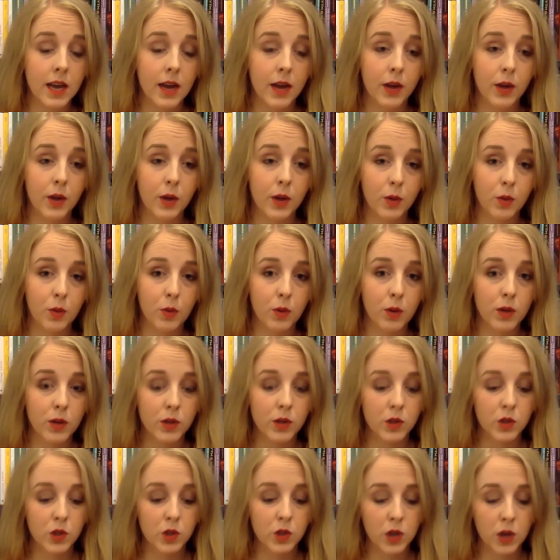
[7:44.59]
who
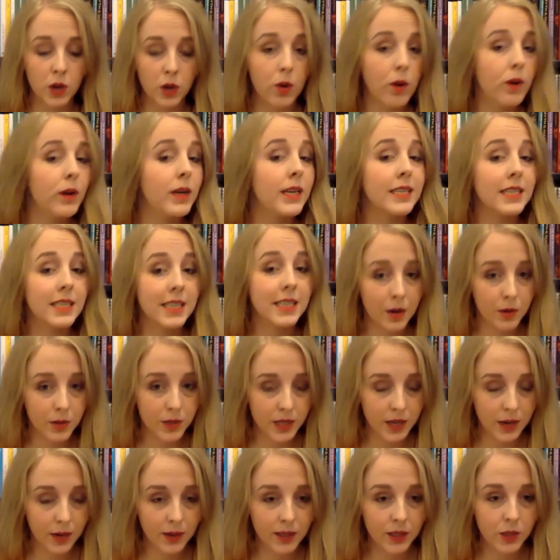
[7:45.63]
was Crowley's
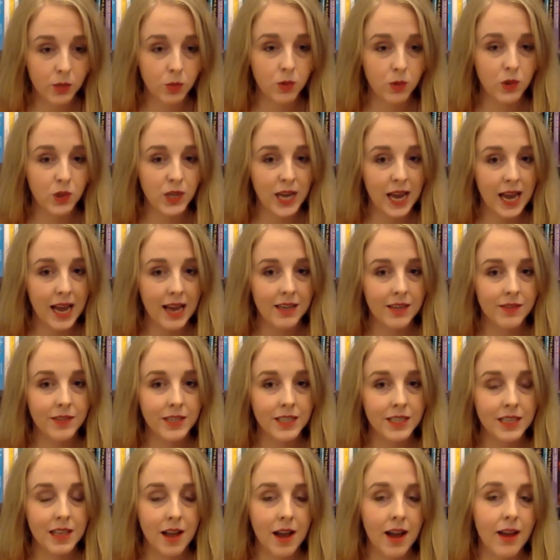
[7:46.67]
secretary towards the end of
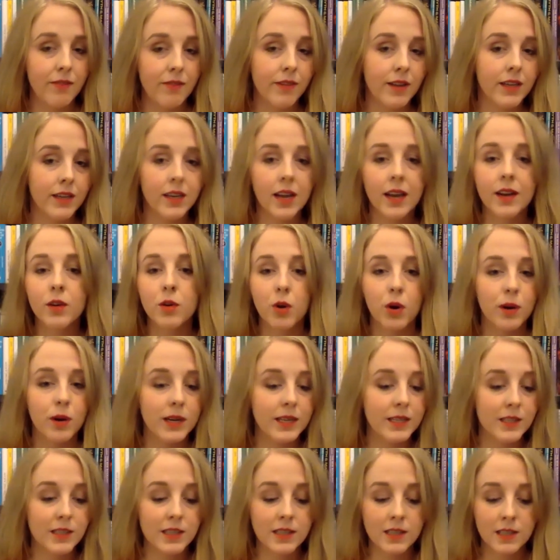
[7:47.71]
his life and
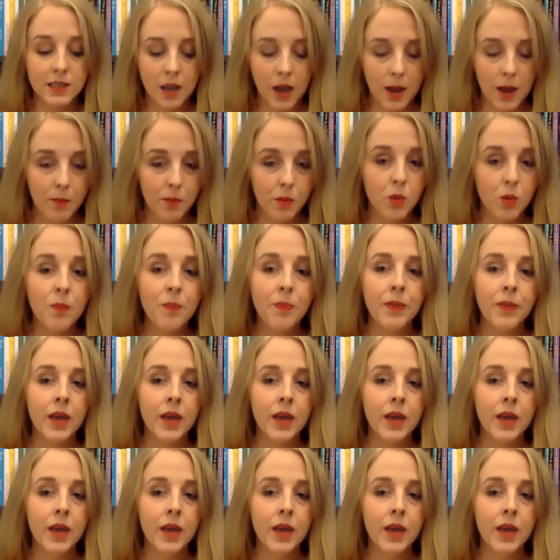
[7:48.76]
Crowley's disciple.